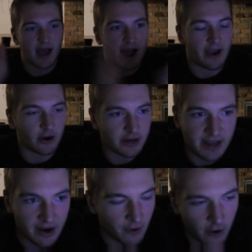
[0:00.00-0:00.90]
I already
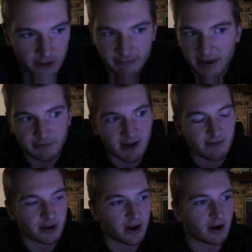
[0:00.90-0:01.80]
got all of my
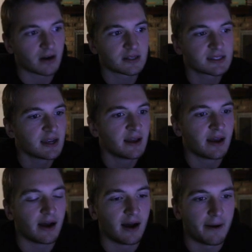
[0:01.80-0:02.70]
favorite cards.
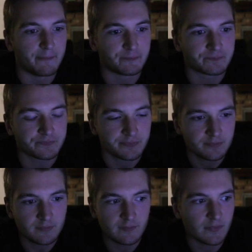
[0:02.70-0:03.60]
I
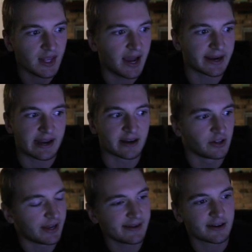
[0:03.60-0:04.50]
got
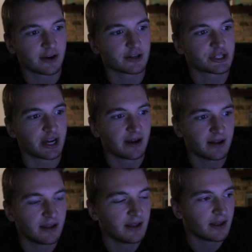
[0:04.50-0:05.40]
Clayton
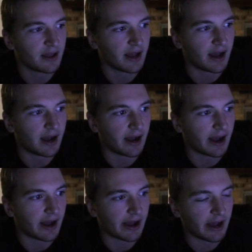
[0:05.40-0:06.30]
Kershaw.
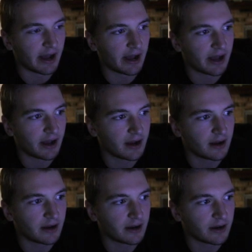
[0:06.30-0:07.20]

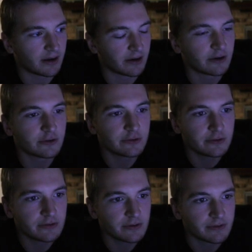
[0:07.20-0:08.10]

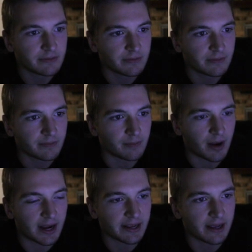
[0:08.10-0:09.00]
Oh
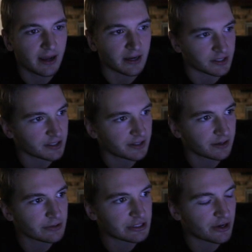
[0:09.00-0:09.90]
my gosh,
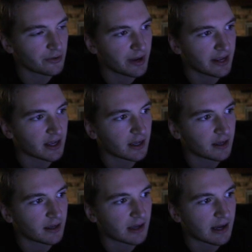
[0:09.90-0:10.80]
there's no way.
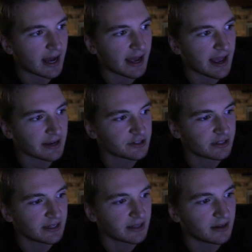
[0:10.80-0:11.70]
I
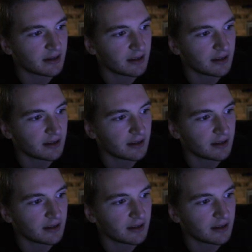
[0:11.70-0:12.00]
actually did it.